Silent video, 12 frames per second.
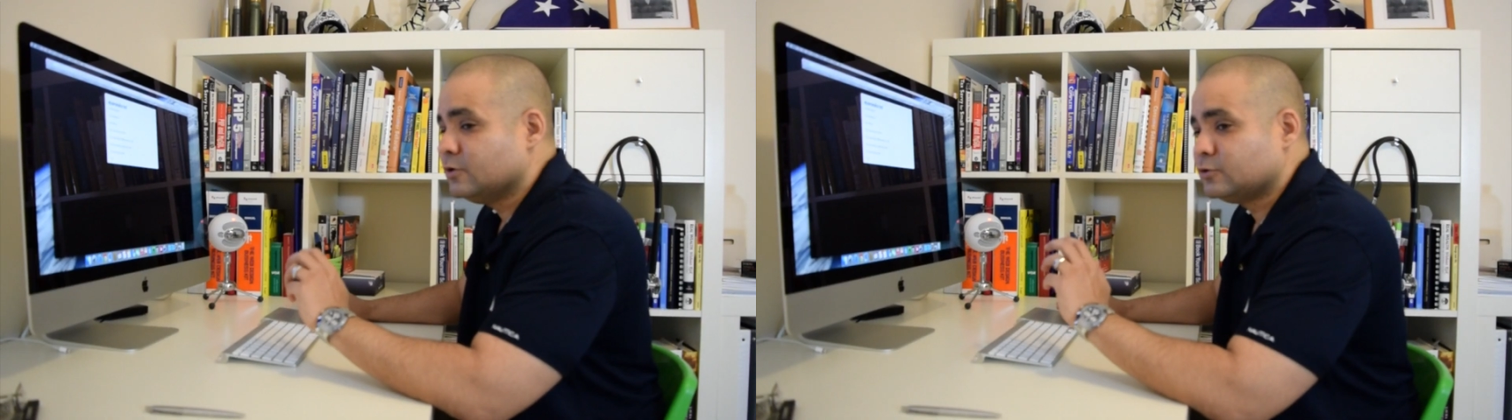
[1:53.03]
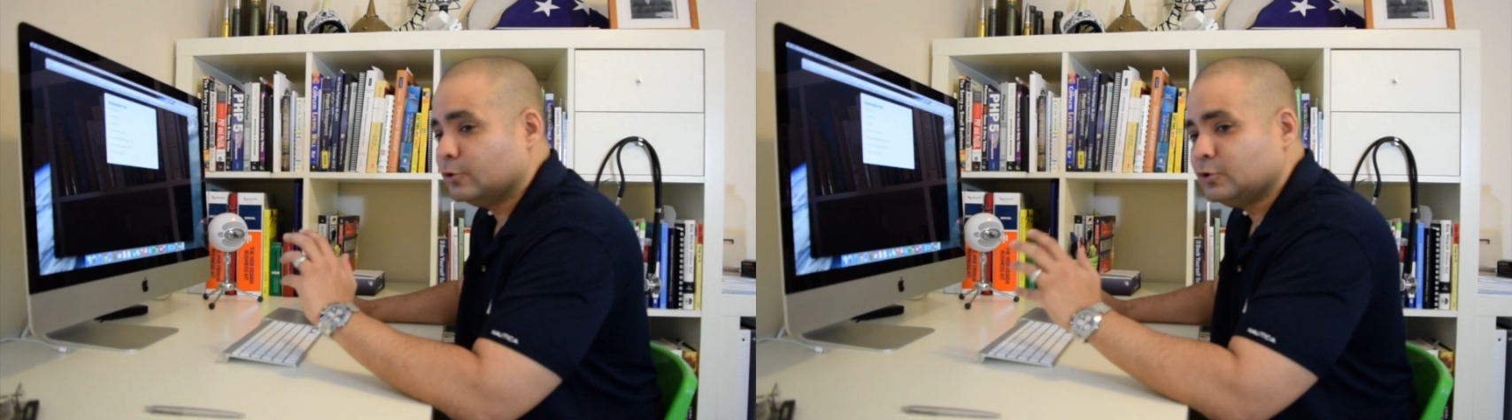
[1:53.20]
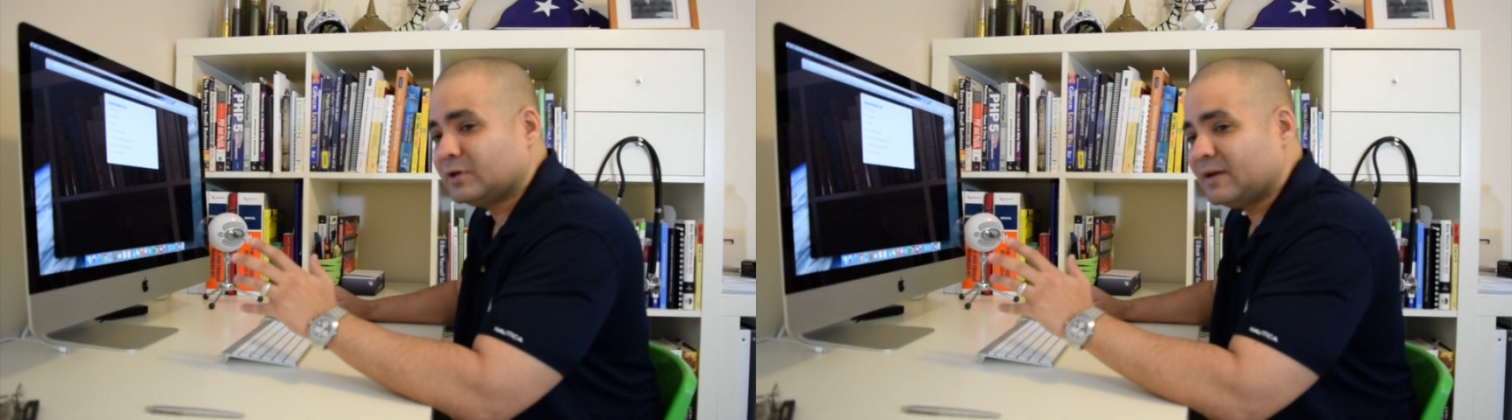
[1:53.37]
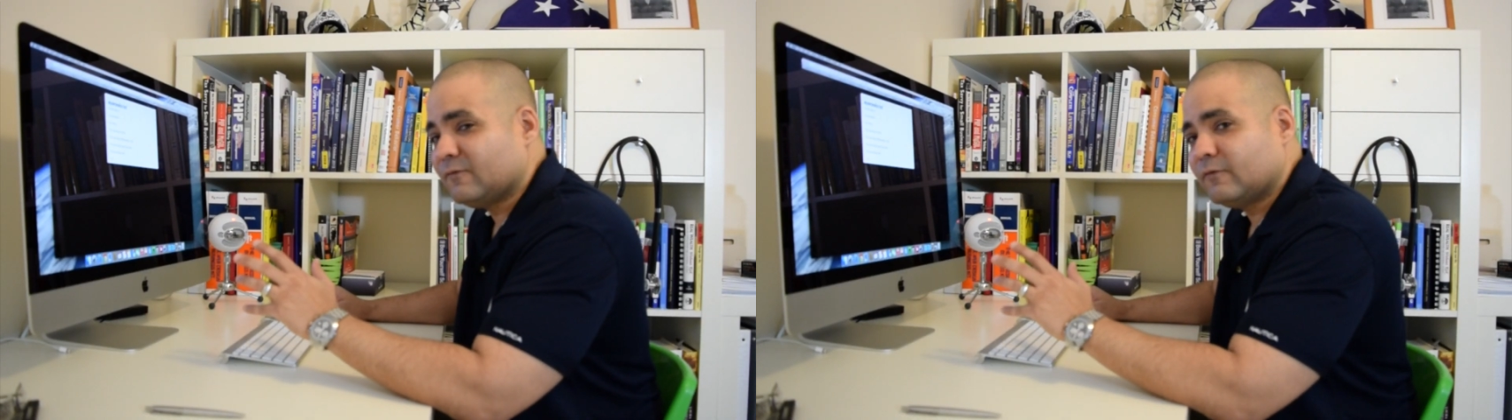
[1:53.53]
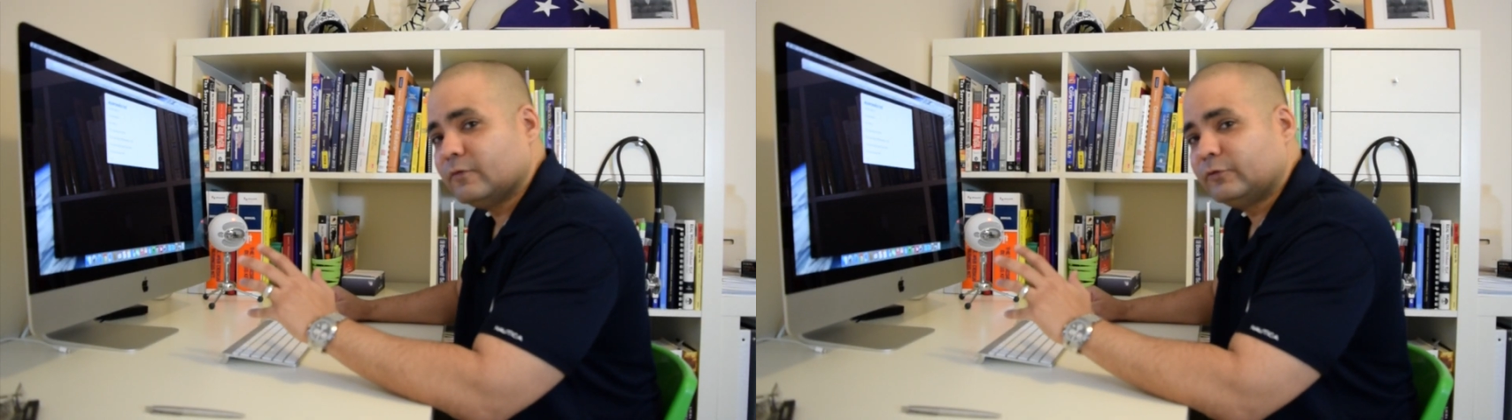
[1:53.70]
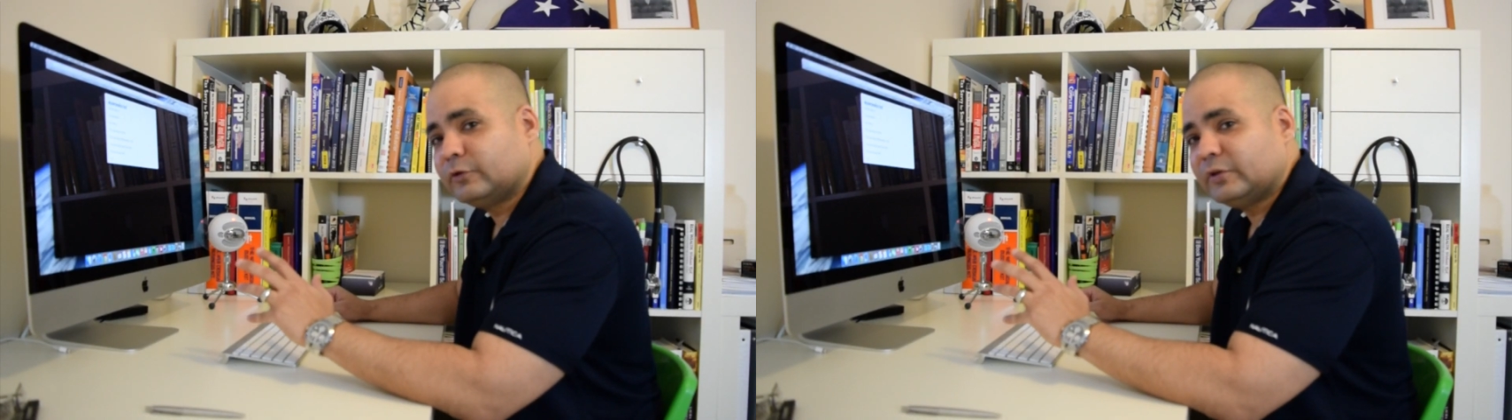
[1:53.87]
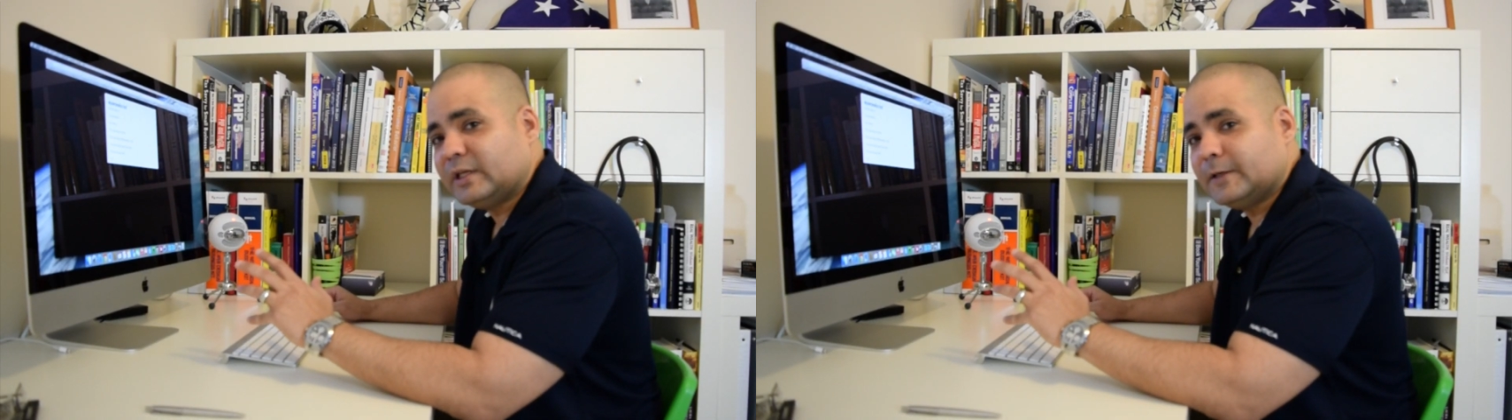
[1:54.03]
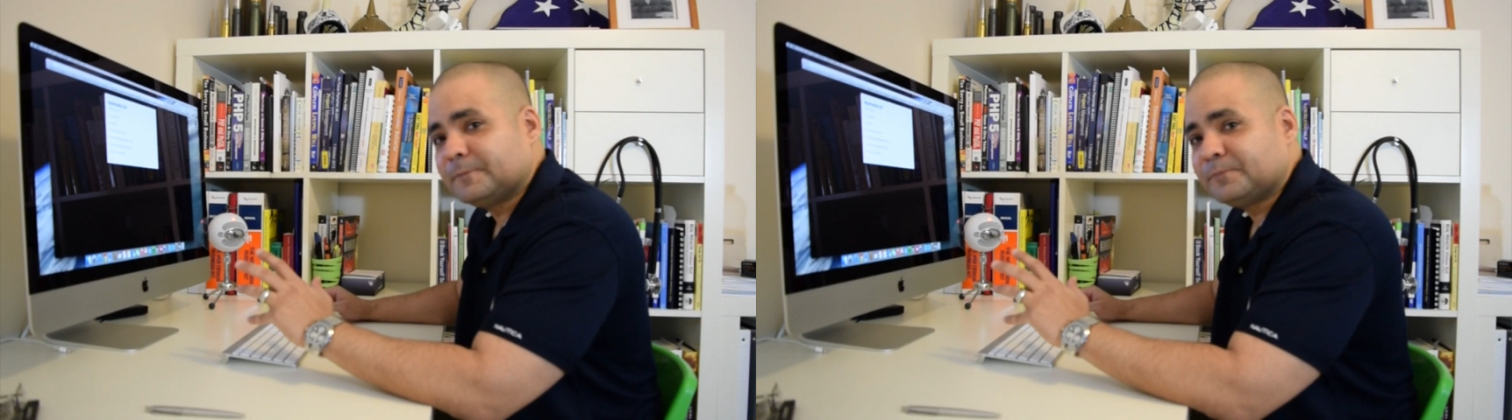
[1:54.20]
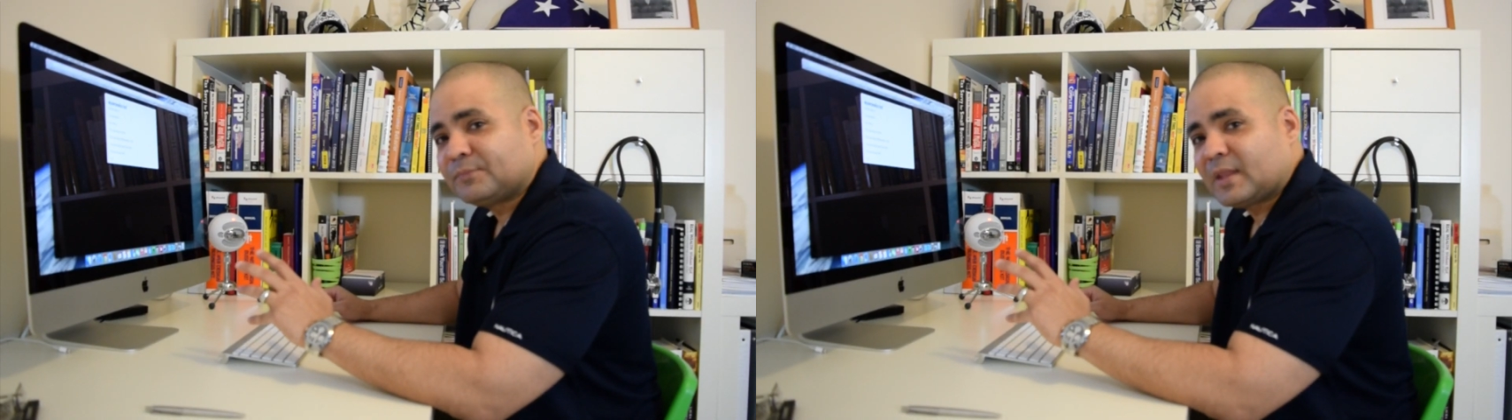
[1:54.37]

so you can see